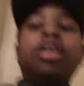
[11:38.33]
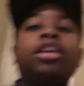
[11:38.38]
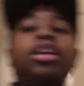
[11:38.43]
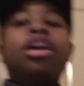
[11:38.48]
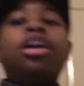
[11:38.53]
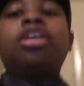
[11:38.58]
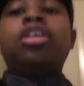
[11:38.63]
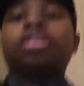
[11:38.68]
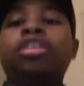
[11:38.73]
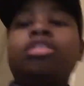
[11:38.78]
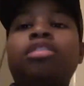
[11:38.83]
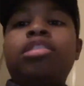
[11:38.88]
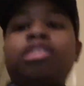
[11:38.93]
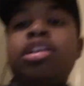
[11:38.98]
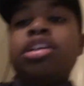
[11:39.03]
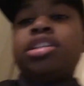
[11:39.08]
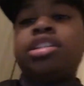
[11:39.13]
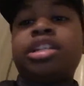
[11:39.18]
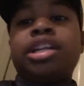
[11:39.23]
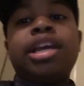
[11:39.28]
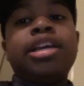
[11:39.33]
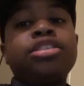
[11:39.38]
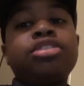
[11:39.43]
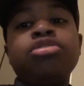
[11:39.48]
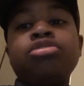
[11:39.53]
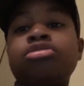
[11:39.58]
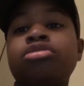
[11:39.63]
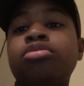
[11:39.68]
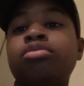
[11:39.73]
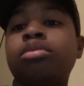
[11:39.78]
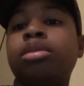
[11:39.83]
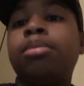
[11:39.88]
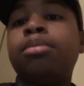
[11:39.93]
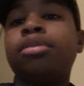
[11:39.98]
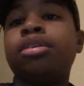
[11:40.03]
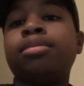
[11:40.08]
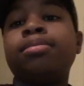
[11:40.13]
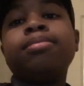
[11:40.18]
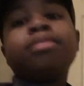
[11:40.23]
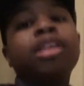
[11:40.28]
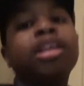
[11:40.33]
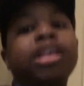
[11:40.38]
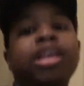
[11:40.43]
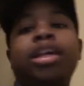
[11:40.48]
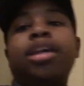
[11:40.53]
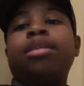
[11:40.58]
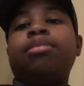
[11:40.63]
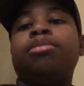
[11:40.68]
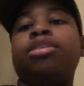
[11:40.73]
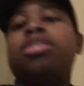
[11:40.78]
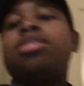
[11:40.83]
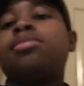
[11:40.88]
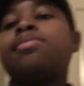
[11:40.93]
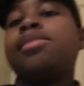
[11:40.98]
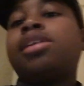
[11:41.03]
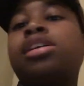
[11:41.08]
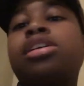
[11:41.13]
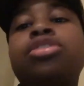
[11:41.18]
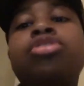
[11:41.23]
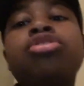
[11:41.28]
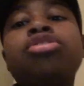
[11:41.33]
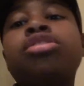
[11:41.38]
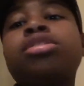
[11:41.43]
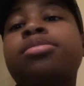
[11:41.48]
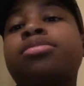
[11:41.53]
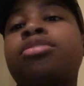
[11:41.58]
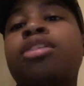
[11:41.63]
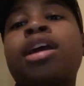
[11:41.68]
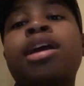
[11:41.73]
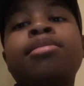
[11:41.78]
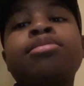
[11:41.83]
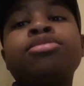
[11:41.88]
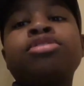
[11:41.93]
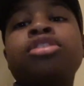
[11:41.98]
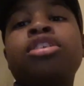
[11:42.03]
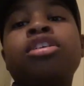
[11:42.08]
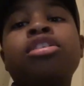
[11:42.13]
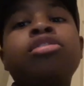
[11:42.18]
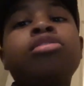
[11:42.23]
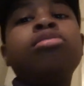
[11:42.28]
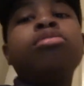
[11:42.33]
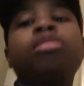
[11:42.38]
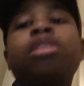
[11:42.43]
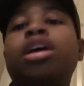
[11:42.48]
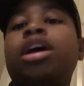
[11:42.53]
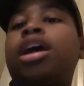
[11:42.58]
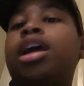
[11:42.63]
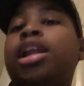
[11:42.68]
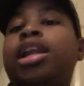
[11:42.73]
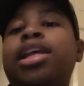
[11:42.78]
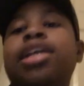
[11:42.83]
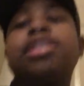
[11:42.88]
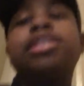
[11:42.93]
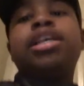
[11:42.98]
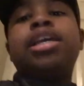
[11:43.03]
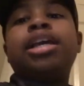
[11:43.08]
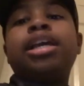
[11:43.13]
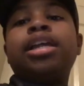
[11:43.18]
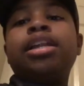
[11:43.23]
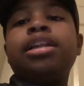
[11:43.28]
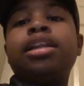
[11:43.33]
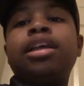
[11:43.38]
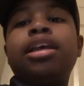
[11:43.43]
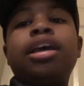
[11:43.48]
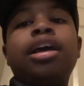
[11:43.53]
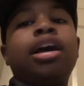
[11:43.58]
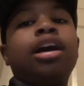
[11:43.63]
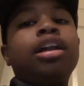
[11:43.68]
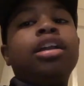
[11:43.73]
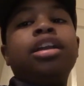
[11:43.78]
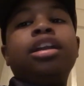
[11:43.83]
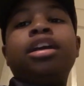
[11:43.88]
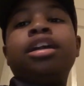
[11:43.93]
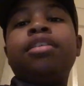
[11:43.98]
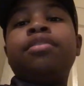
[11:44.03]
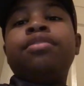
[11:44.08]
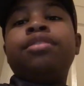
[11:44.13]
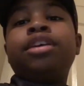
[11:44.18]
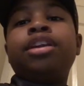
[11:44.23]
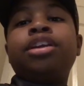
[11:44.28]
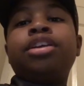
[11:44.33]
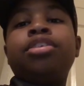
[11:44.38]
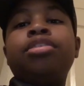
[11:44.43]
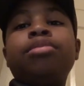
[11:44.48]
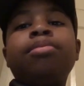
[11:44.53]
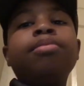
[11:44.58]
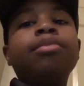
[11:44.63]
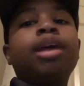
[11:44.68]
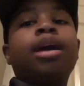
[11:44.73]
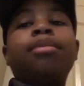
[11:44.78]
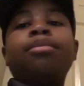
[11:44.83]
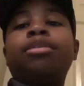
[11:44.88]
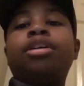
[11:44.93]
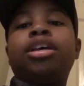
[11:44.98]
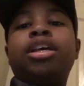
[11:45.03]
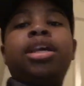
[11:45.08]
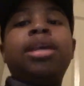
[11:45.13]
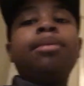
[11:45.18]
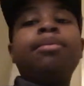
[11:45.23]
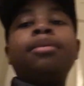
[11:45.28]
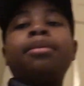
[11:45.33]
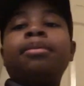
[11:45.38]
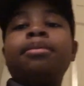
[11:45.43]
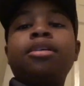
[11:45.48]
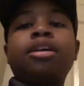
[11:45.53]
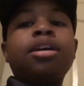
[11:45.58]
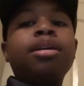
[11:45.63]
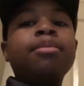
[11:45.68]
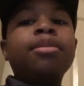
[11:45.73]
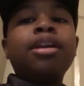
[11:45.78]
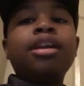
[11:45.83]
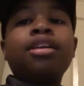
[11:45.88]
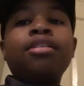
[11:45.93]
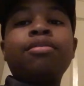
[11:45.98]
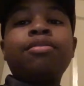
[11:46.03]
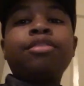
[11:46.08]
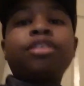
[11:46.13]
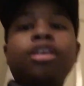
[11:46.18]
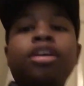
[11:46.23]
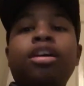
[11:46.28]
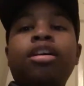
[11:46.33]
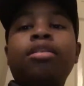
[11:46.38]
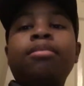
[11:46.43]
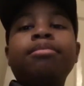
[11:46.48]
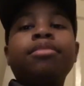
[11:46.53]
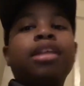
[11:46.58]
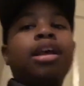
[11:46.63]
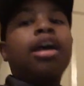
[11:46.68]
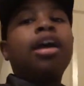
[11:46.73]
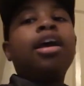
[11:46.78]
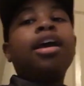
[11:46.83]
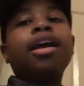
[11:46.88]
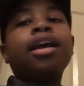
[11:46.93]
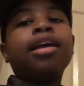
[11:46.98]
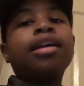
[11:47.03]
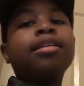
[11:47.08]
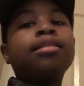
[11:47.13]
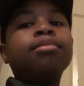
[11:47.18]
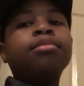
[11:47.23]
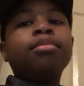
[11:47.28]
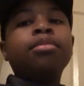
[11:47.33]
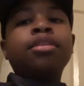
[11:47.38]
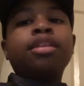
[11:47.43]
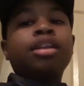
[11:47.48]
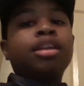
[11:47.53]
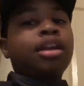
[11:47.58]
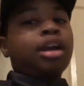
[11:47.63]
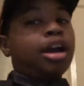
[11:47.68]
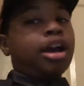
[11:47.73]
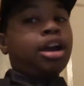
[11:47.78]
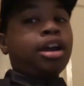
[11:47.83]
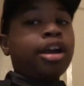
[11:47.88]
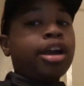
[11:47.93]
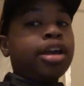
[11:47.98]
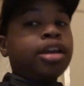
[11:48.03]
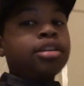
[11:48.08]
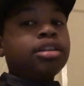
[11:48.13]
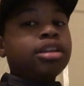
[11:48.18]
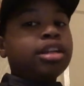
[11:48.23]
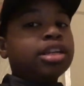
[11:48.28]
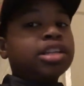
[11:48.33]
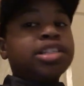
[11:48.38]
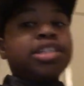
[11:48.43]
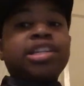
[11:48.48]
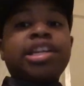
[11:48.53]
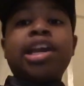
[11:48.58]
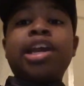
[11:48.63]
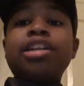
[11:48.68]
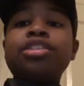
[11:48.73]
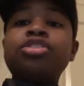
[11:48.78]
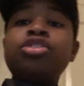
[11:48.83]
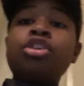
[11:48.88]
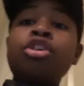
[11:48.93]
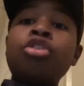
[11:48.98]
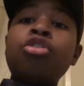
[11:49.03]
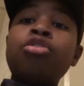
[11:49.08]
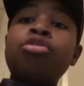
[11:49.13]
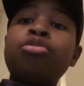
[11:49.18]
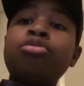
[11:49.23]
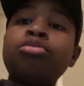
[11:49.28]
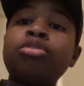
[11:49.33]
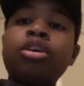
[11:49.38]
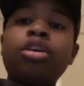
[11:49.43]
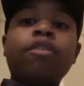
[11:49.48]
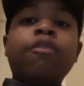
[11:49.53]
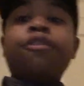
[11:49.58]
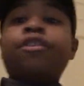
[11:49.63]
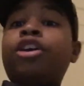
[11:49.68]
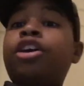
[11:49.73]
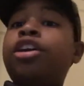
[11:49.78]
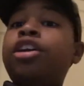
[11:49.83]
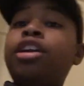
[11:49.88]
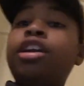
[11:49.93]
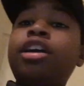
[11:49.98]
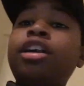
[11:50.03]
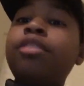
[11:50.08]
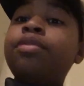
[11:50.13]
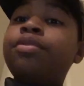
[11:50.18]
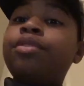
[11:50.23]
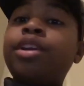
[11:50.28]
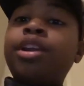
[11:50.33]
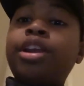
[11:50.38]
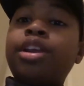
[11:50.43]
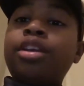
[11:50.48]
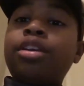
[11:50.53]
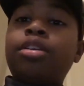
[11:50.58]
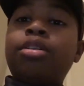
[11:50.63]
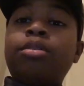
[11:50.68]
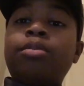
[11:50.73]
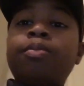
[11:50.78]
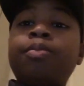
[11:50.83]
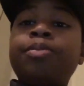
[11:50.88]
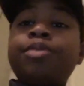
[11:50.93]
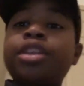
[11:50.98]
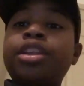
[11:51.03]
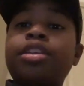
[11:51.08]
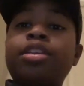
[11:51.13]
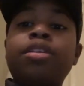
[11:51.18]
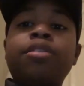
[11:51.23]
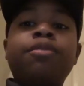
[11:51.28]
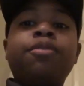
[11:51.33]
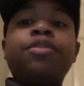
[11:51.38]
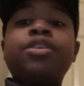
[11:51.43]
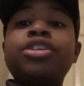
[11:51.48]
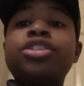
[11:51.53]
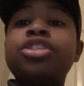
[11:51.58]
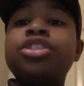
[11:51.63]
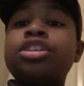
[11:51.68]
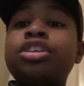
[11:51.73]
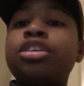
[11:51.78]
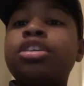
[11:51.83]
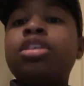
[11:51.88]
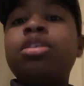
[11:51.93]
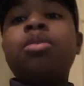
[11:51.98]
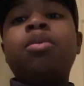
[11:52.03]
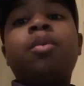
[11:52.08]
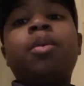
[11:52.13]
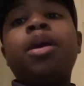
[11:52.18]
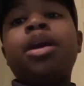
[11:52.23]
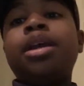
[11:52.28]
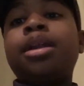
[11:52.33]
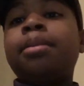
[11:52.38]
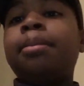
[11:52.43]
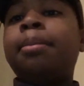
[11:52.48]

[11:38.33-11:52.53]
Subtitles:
Yo, stay tuned with me. Get me to my 100 subscribers goal. Let's get another video. I'm going to keep them coming out for y'all. All right. Stay tuned for another video. Fishing with